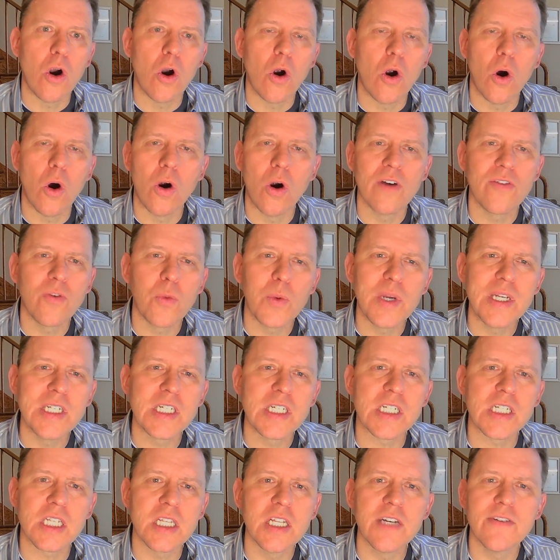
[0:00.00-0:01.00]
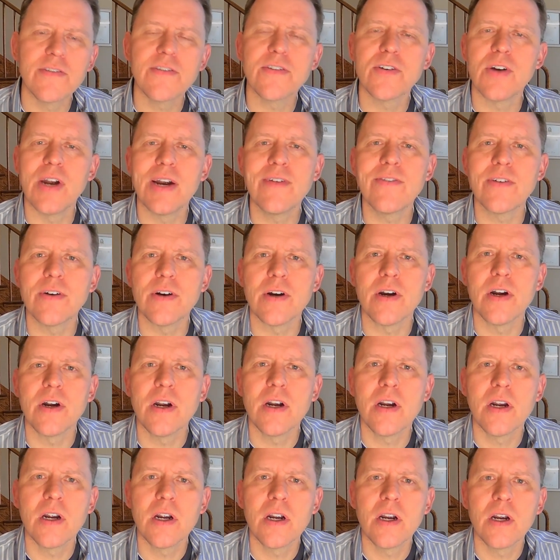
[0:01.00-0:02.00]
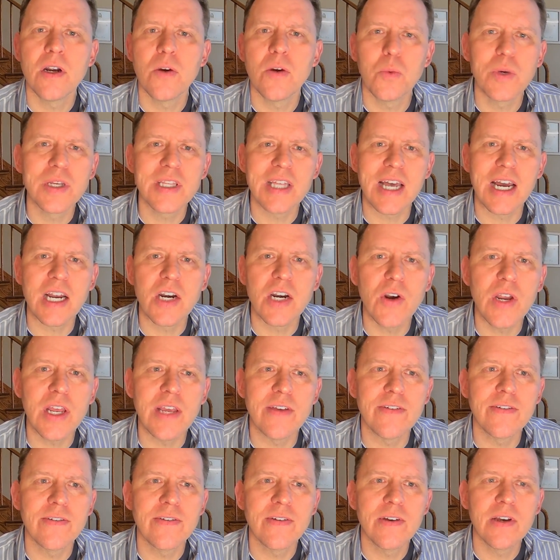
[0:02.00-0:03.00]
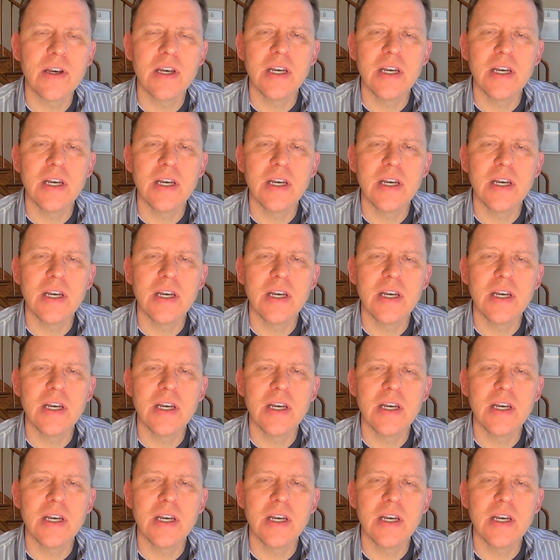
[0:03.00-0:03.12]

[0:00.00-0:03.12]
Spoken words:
or if we just live forever with that grief.